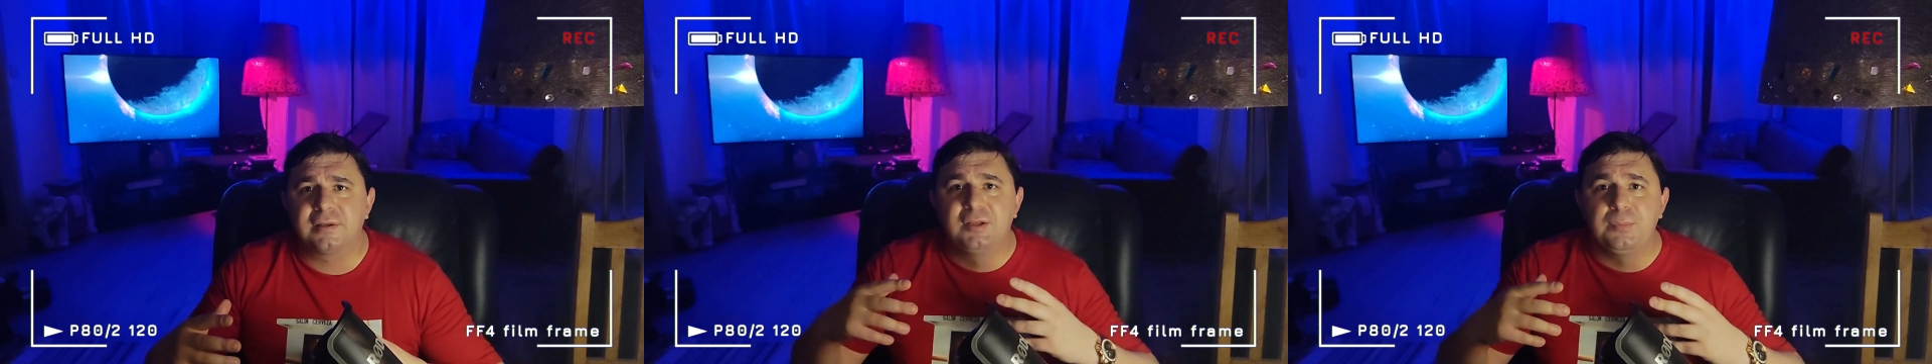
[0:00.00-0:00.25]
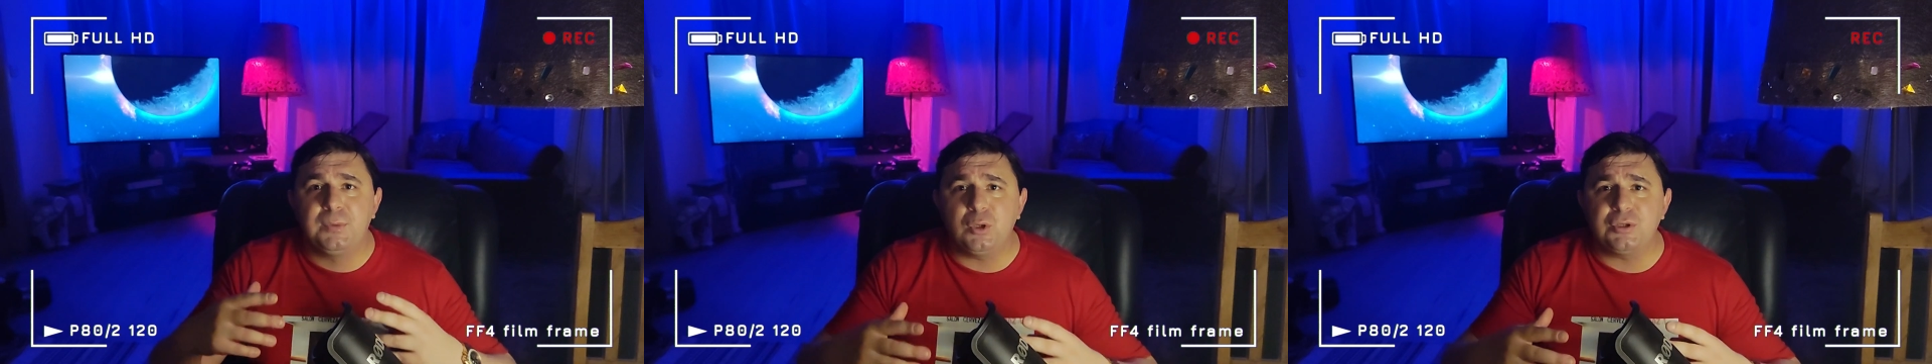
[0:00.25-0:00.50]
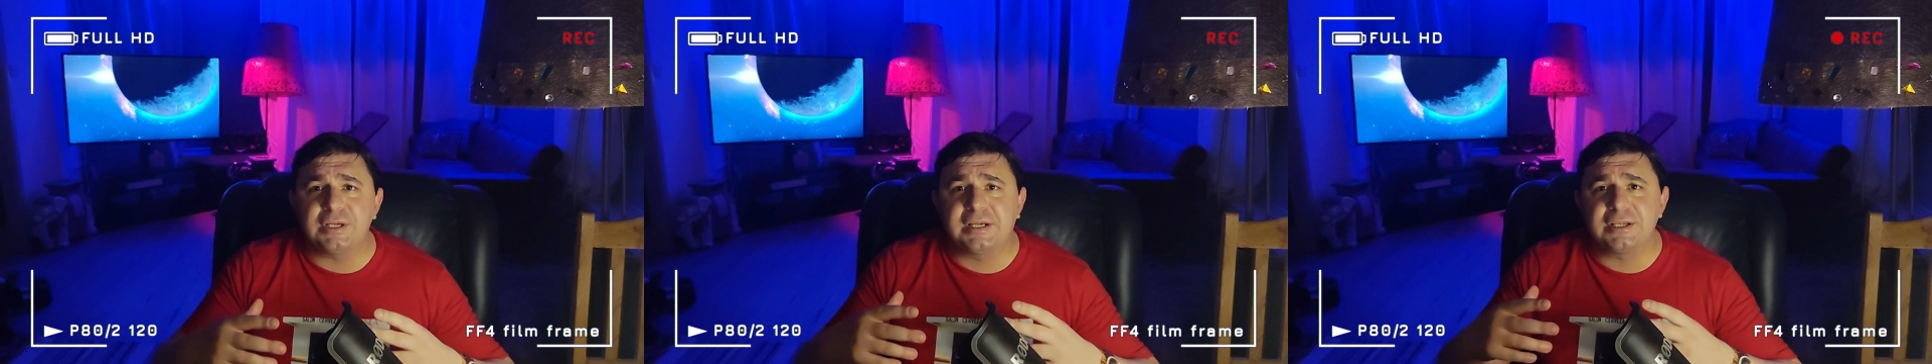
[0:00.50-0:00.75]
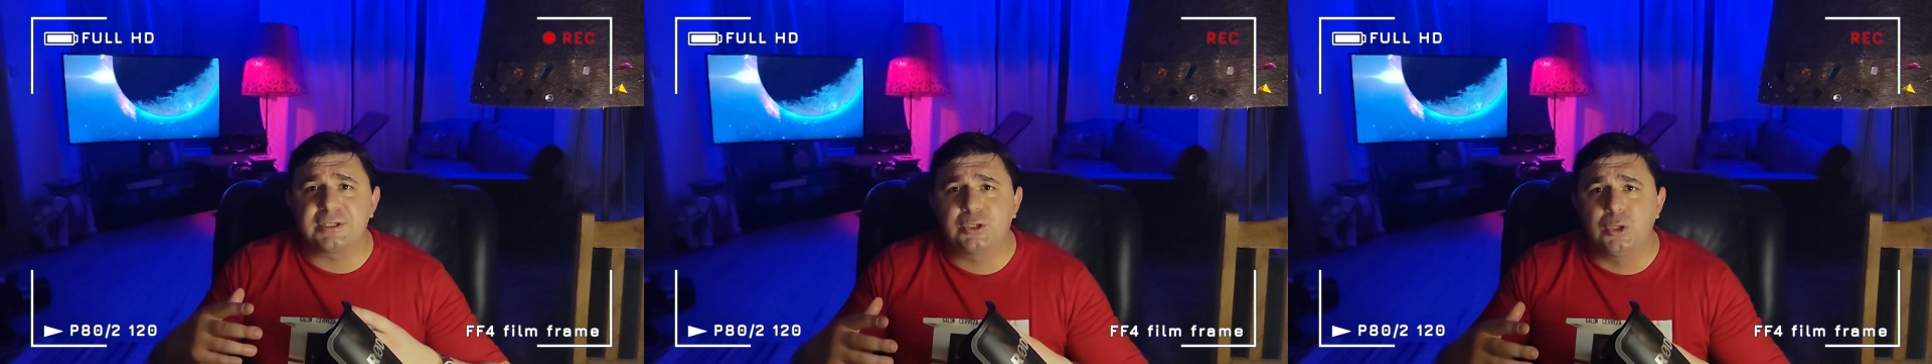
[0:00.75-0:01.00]
The music
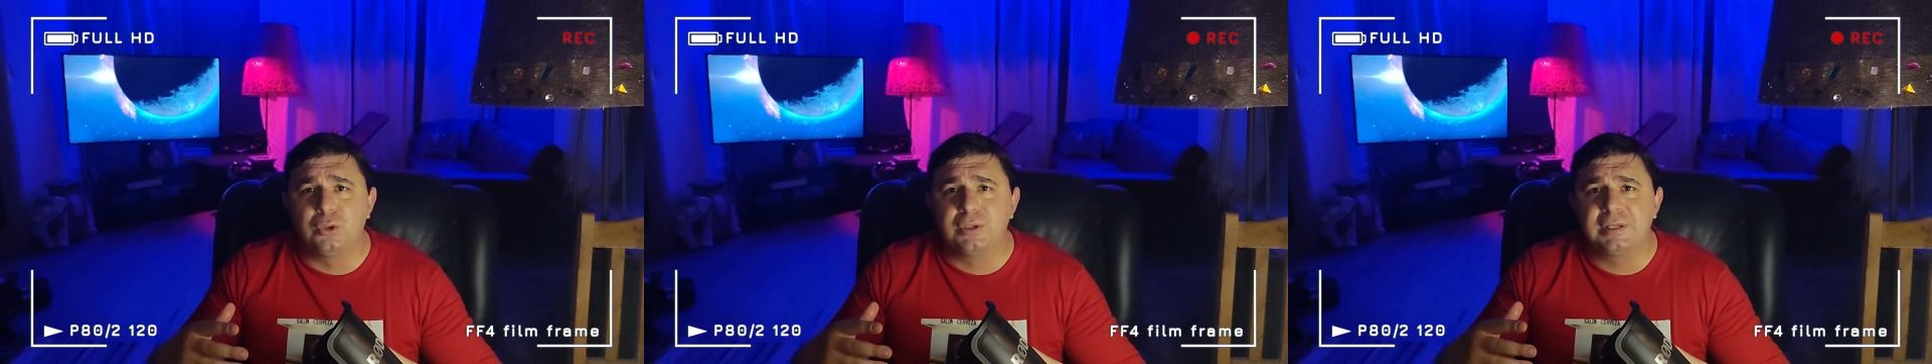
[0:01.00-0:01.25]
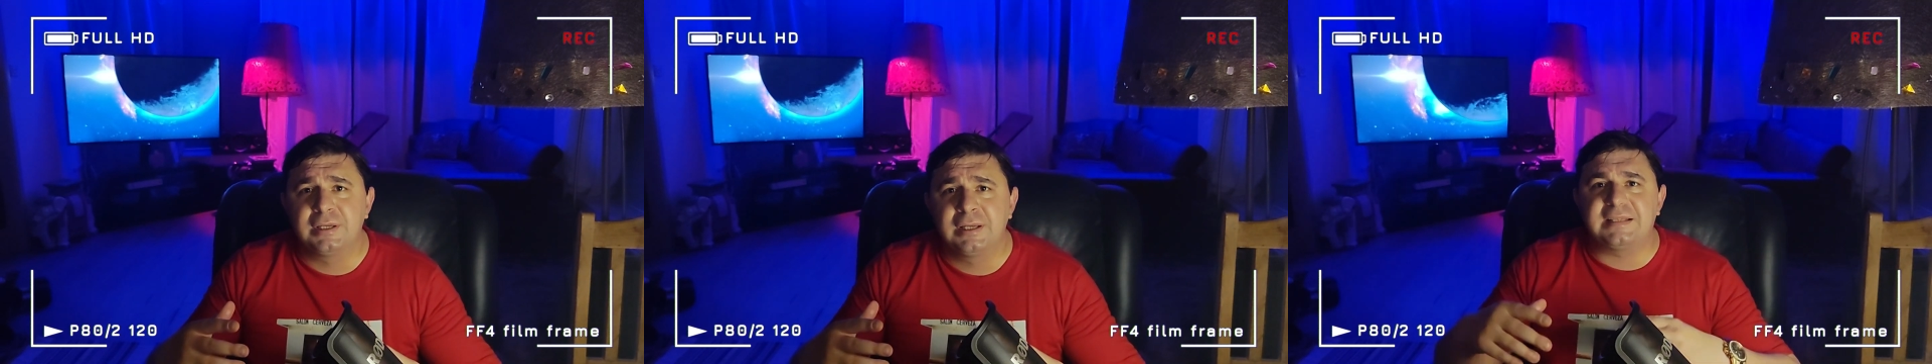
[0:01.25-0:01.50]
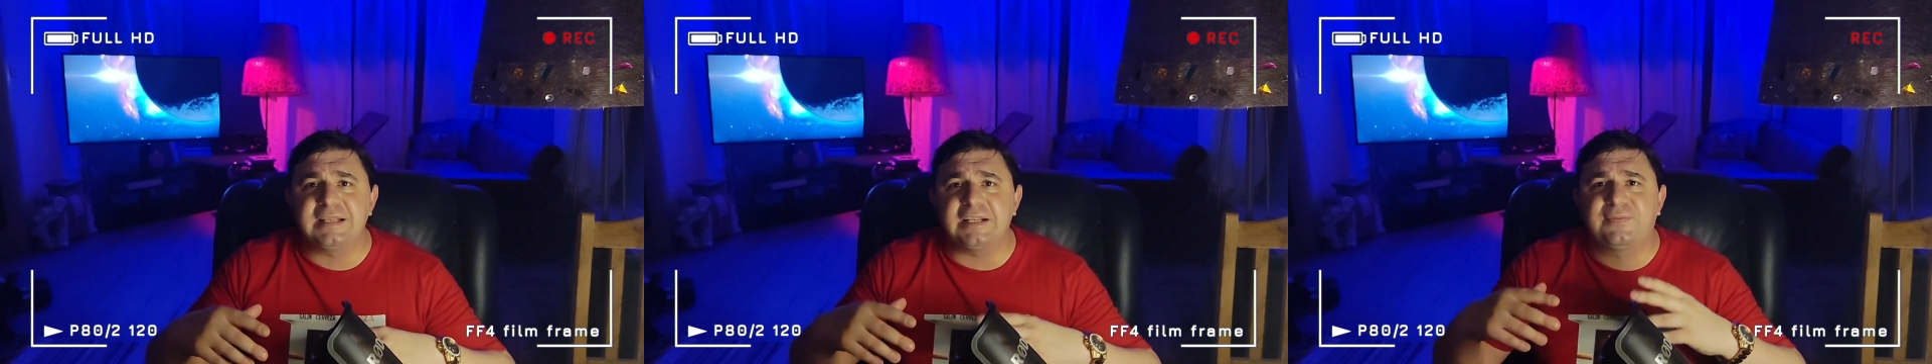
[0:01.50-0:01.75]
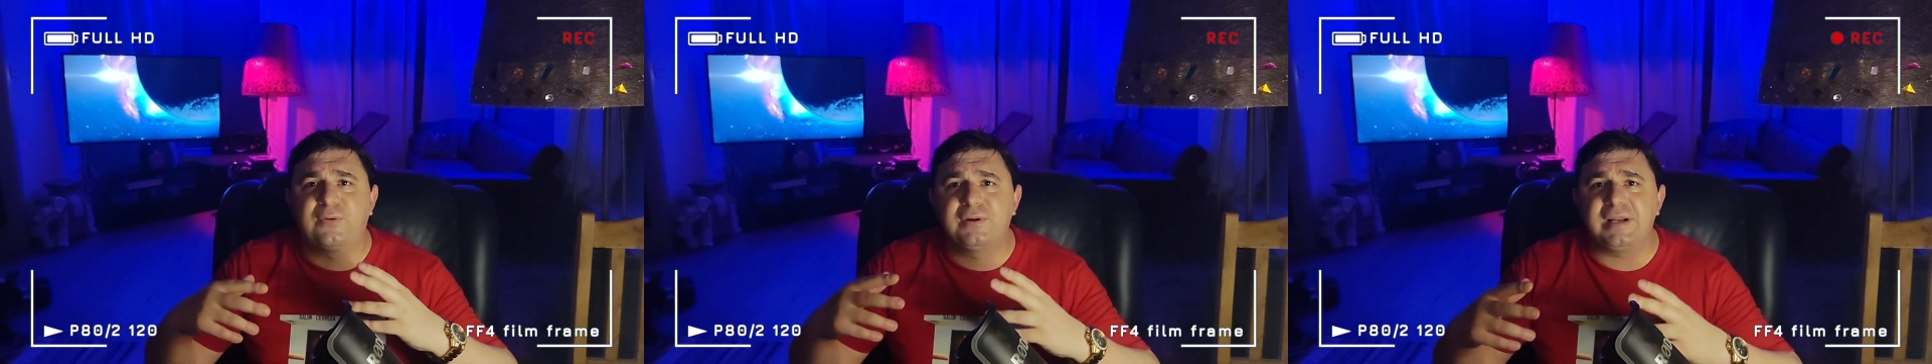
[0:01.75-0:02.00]
is good. It's
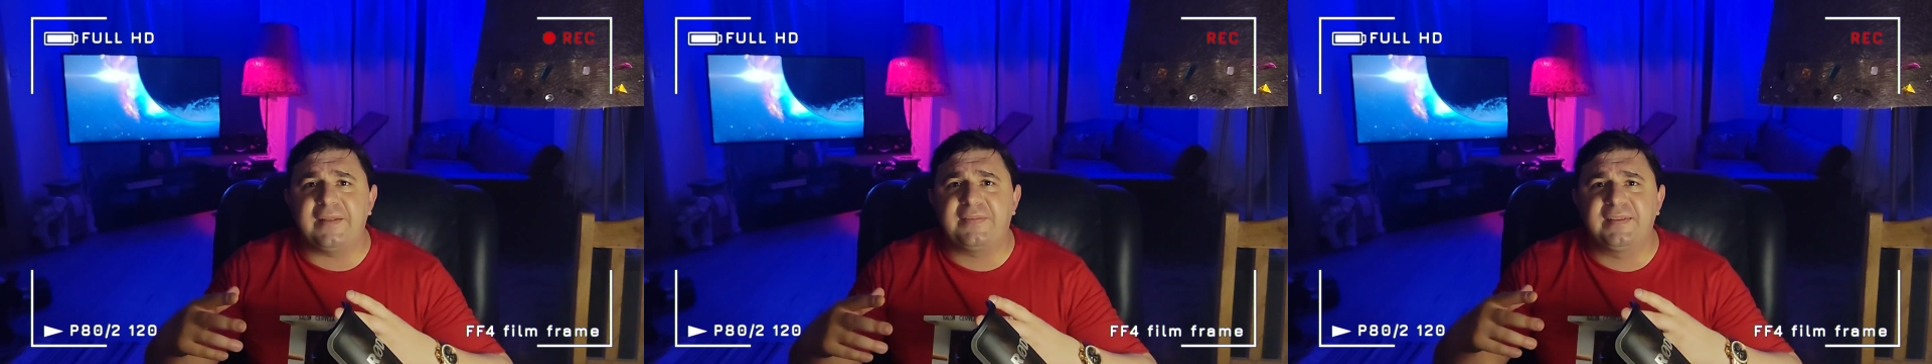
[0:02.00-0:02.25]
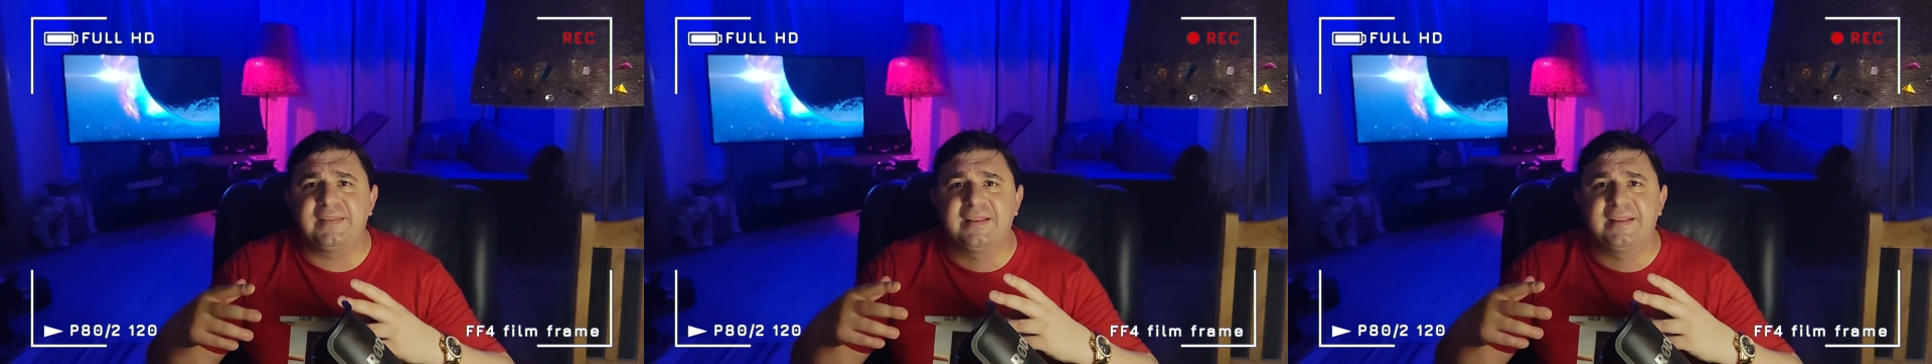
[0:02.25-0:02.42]
not for nothing